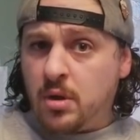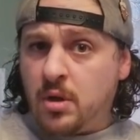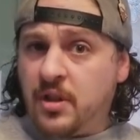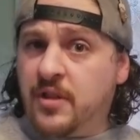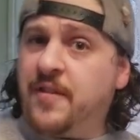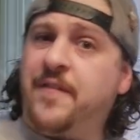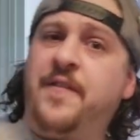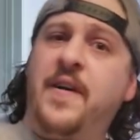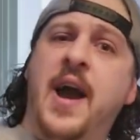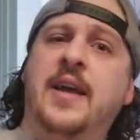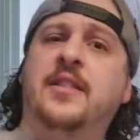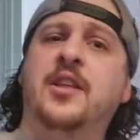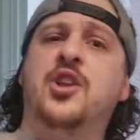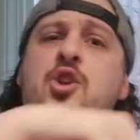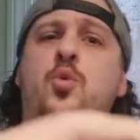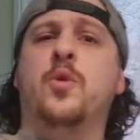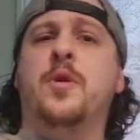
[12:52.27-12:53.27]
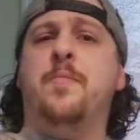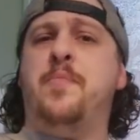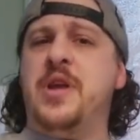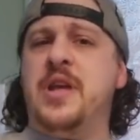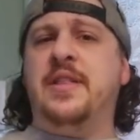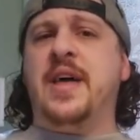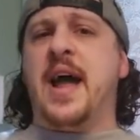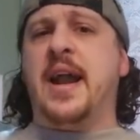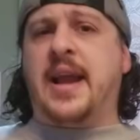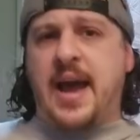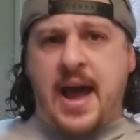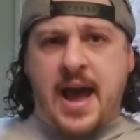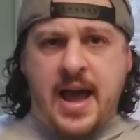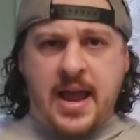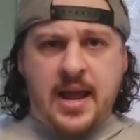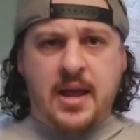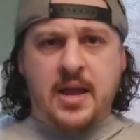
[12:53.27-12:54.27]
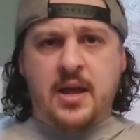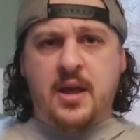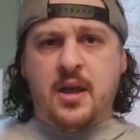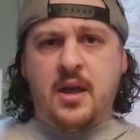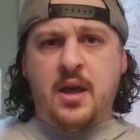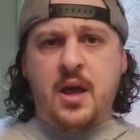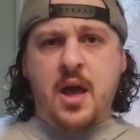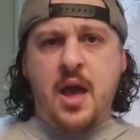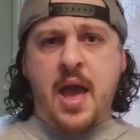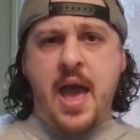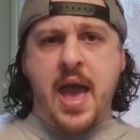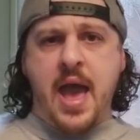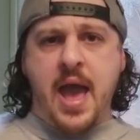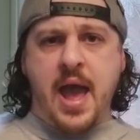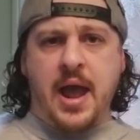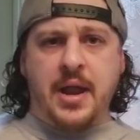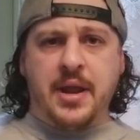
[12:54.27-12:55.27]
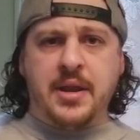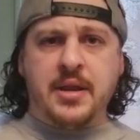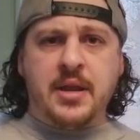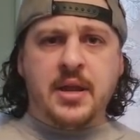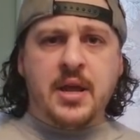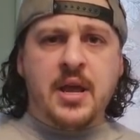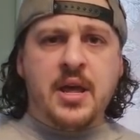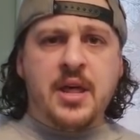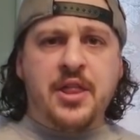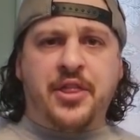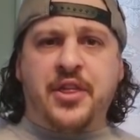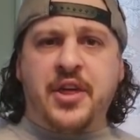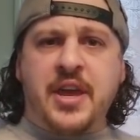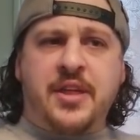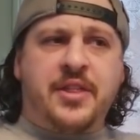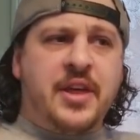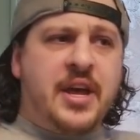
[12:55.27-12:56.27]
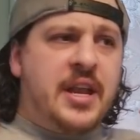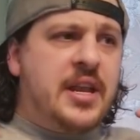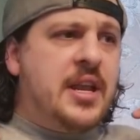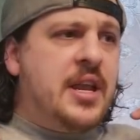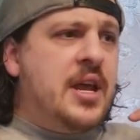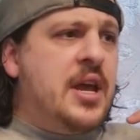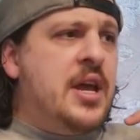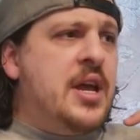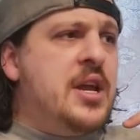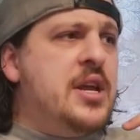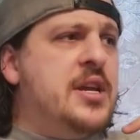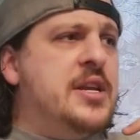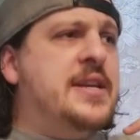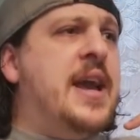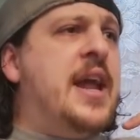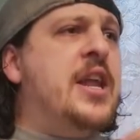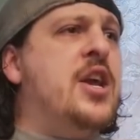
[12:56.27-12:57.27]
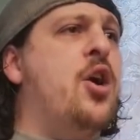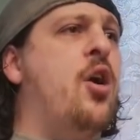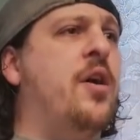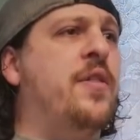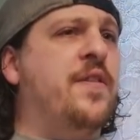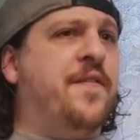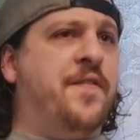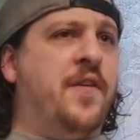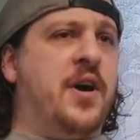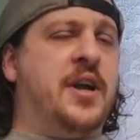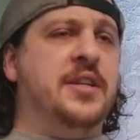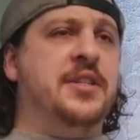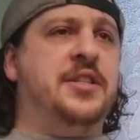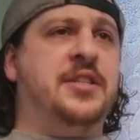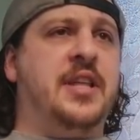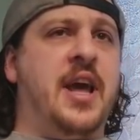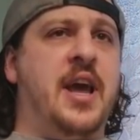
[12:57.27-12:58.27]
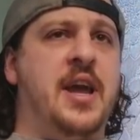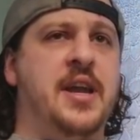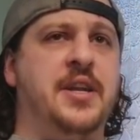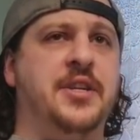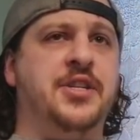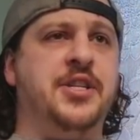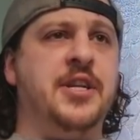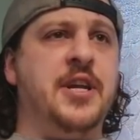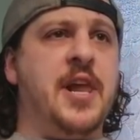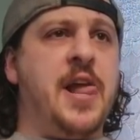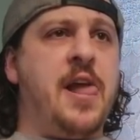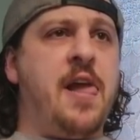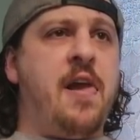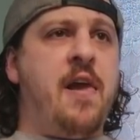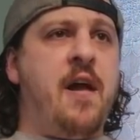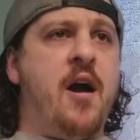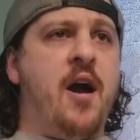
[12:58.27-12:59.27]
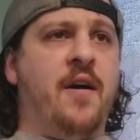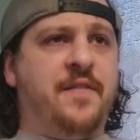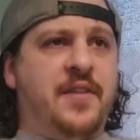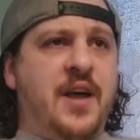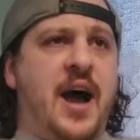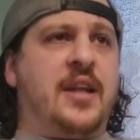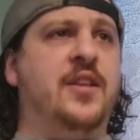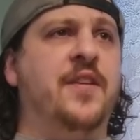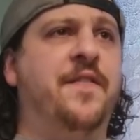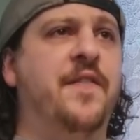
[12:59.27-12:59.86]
the fact that you would be that guy and think that getting on the fucking stage of Dr.